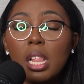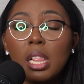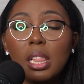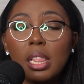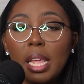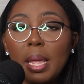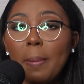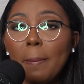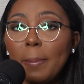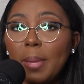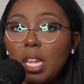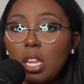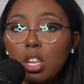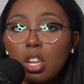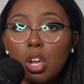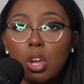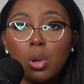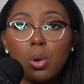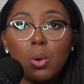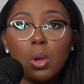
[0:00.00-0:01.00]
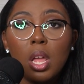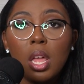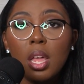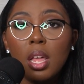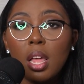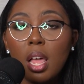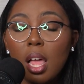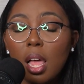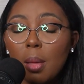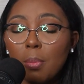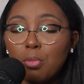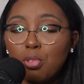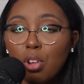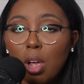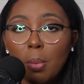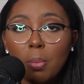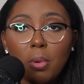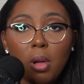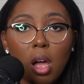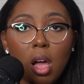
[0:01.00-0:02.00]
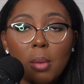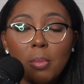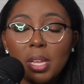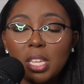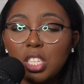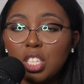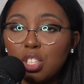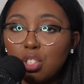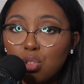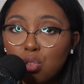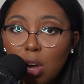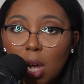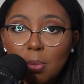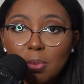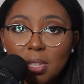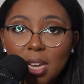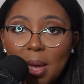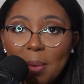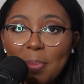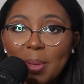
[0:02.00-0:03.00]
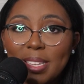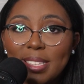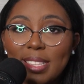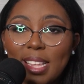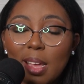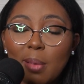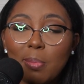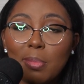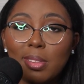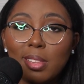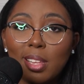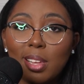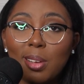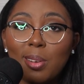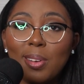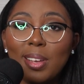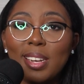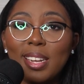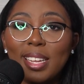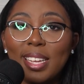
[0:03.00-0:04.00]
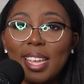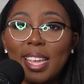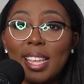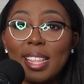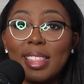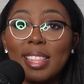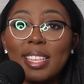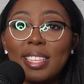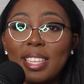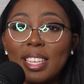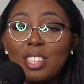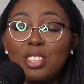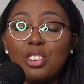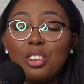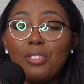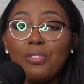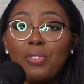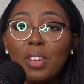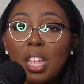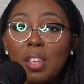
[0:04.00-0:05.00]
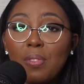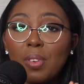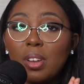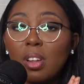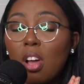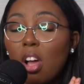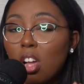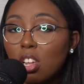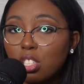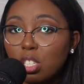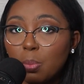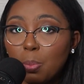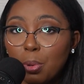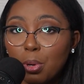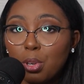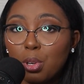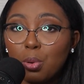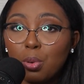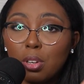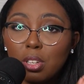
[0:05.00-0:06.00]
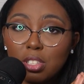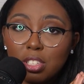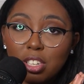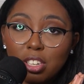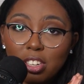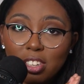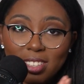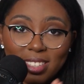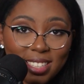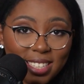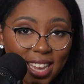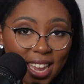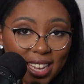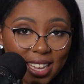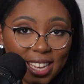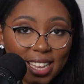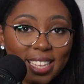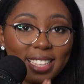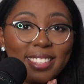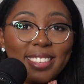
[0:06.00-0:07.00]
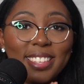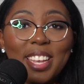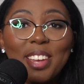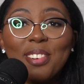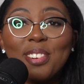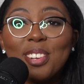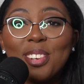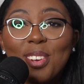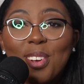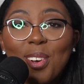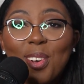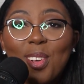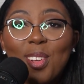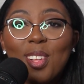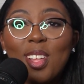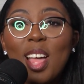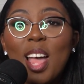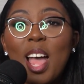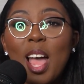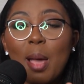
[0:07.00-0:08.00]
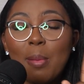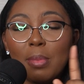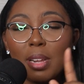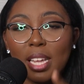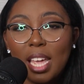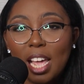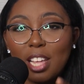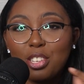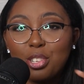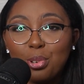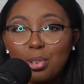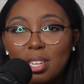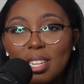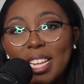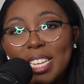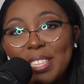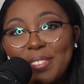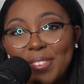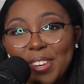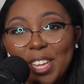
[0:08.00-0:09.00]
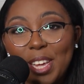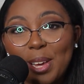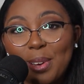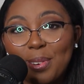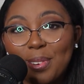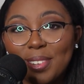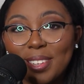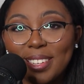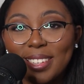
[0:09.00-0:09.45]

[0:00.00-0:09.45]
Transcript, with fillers: Let me know. Um, drop comments, drop topics down below. And again, this is your favorite entrepreneur turned techie, Sierra Nicole. I'm going to catch you on the next video.